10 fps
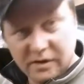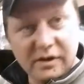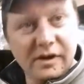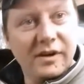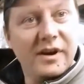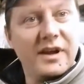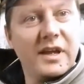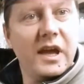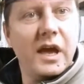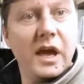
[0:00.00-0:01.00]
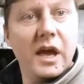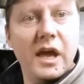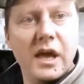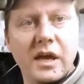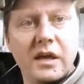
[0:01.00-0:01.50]
You're a
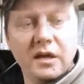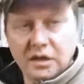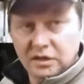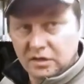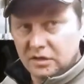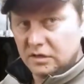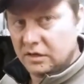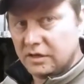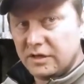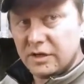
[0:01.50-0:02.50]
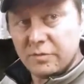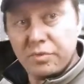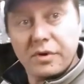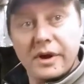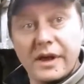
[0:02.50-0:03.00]
keg under
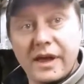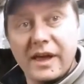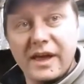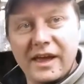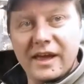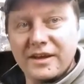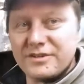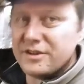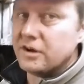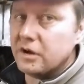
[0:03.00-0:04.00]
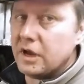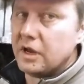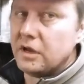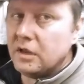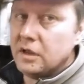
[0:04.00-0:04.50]
pressure,
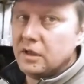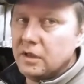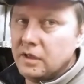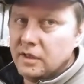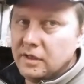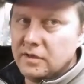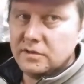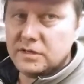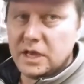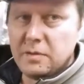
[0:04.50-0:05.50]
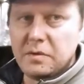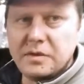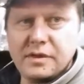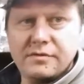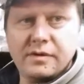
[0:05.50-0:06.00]
and Sammy
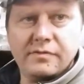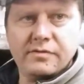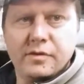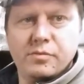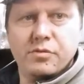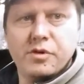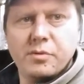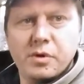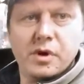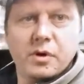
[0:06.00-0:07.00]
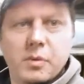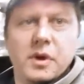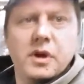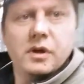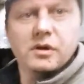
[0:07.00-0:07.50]
the Thrifty Brewer
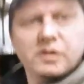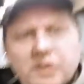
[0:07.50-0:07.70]
will